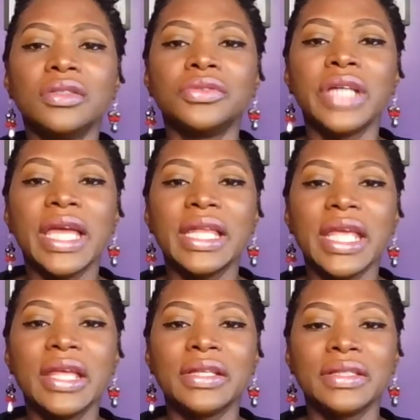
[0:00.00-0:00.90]

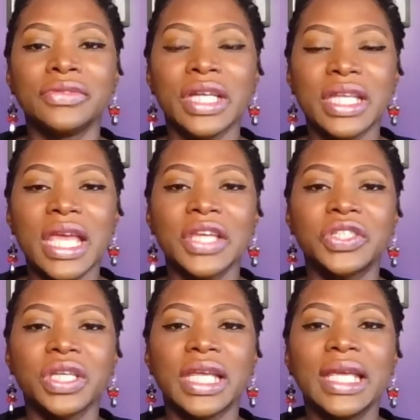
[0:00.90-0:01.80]

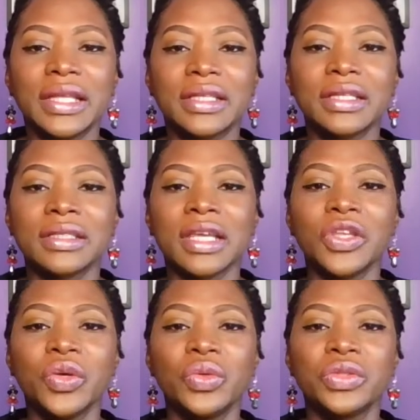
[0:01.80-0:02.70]
radiation heat. They
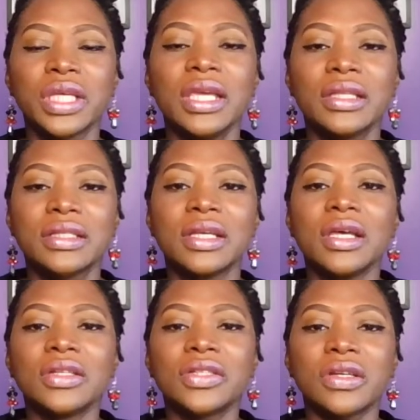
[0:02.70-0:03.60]
use heat
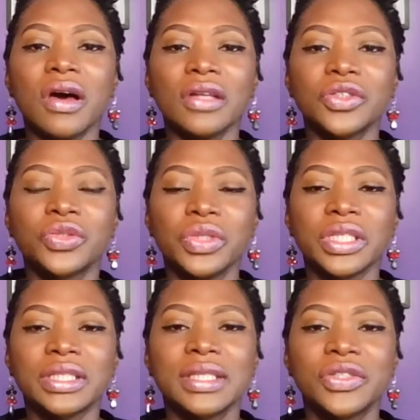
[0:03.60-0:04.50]
to cut through
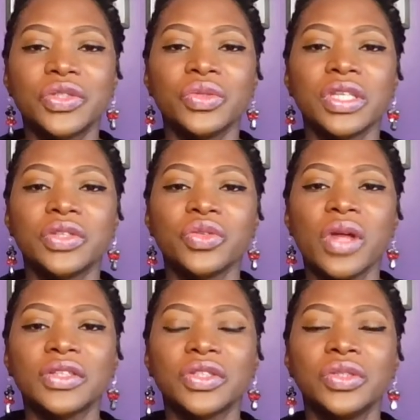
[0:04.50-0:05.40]
the tissue. They do
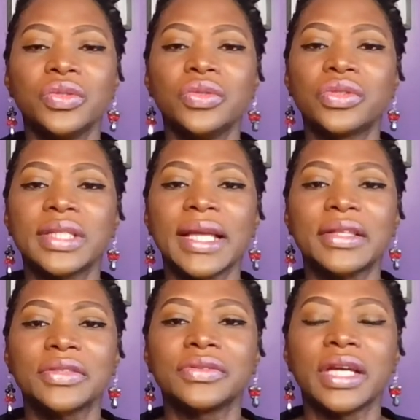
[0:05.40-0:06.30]
not use
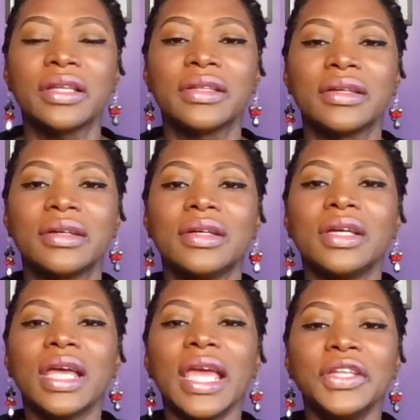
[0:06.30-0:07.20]
like the regular
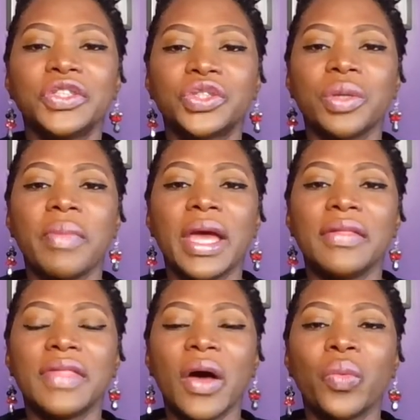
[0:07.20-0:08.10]

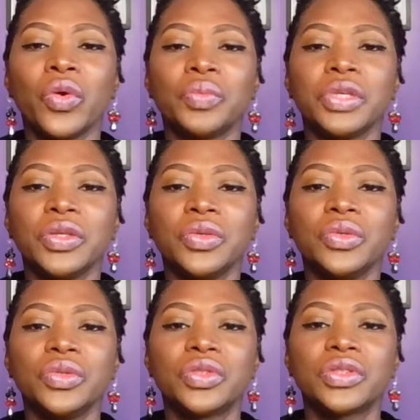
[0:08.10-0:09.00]
instrument that would be
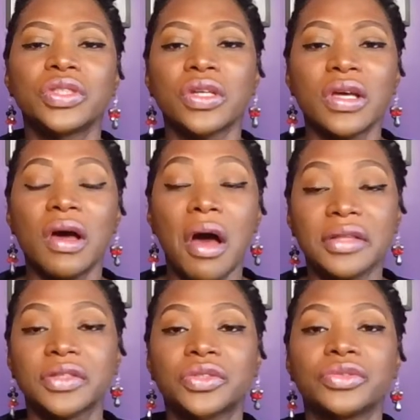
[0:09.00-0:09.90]
used to cut
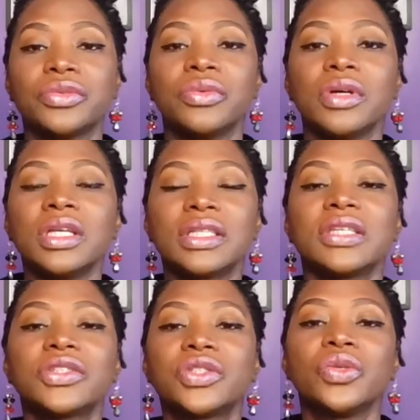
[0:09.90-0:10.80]
through
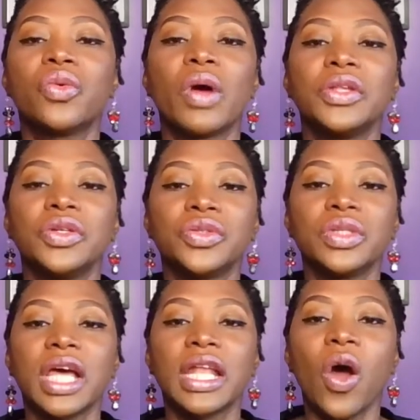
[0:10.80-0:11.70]
tissue when you're
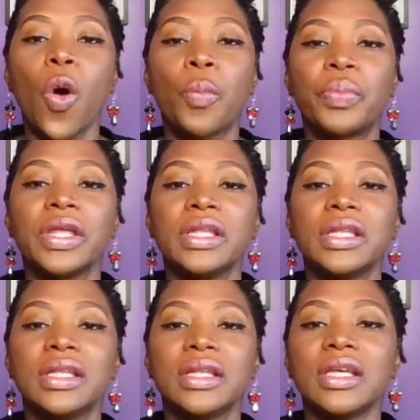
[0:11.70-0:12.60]
doing an
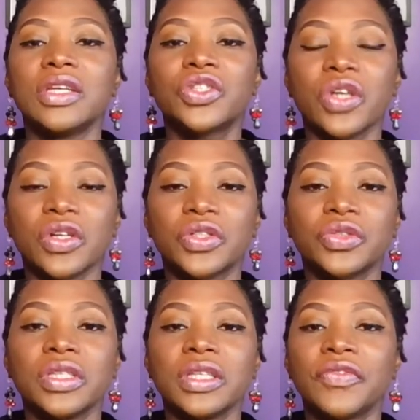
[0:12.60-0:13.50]
open
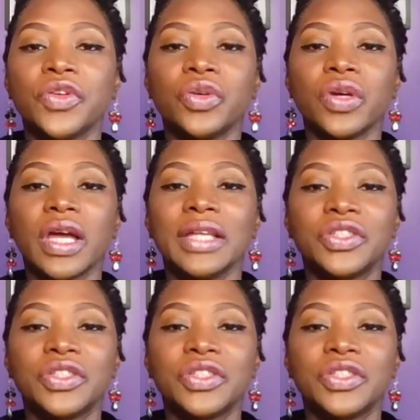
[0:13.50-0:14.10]
surgery. If you're